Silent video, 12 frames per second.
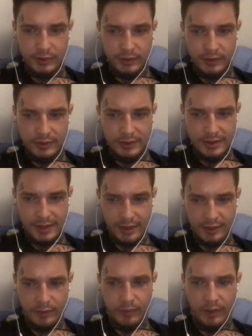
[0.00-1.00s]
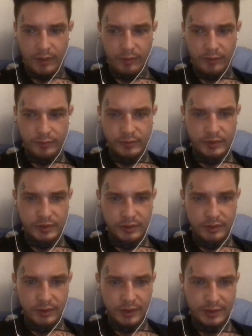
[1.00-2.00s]
sex problems,
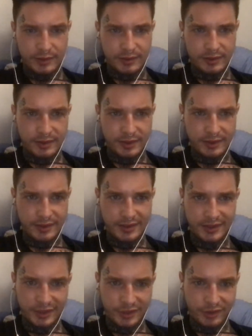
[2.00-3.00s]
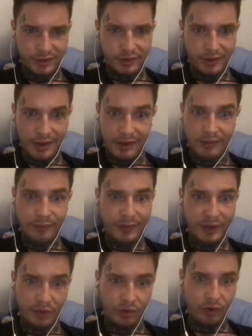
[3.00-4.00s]
as in sex addiction, not
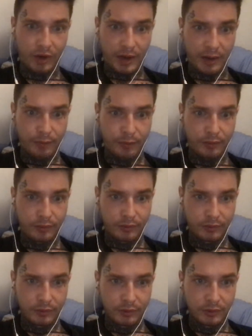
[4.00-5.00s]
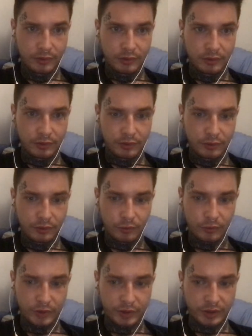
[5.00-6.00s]
pedo crap,
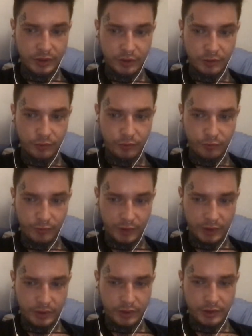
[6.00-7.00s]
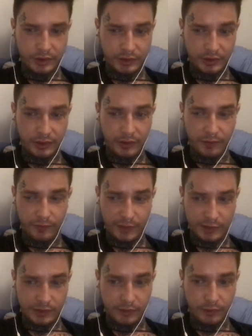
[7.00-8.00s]
which religion is
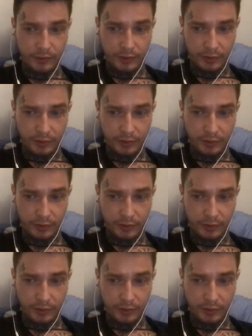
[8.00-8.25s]
infested with.